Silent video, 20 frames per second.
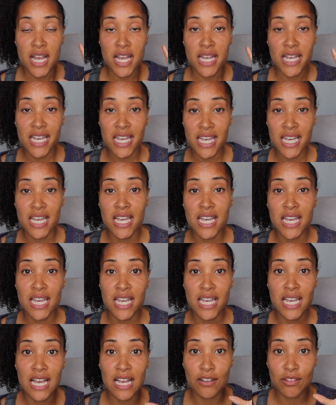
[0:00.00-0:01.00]

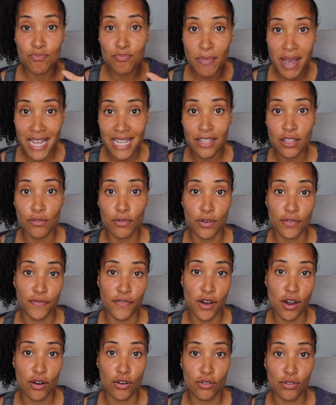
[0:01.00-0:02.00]
He made the
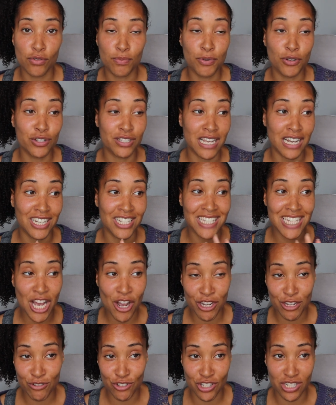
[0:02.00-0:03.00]
referral because I could
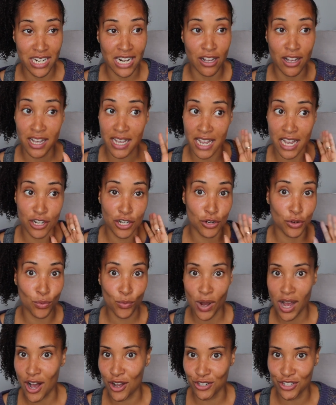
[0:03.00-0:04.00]
tell he was just like, okay, I don't know
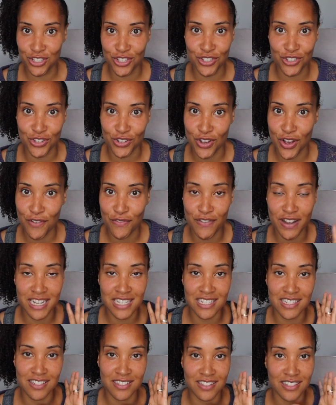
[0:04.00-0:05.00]
what else to do. Her
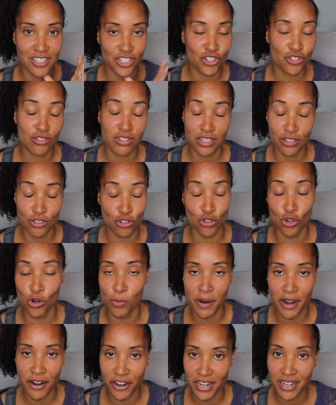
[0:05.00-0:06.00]
face is just like a
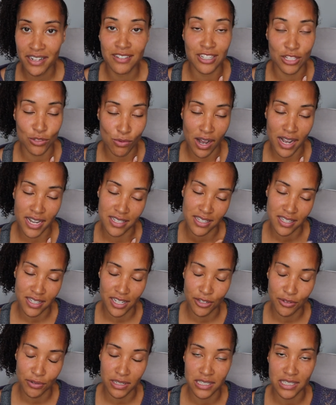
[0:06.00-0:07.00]
strawberry. That's what I said
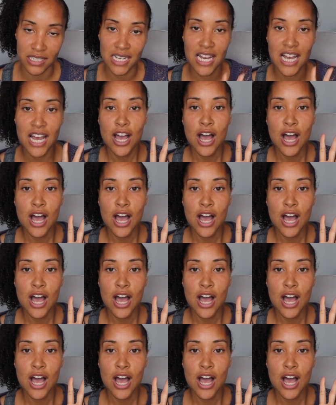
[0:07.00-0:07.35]
anyways.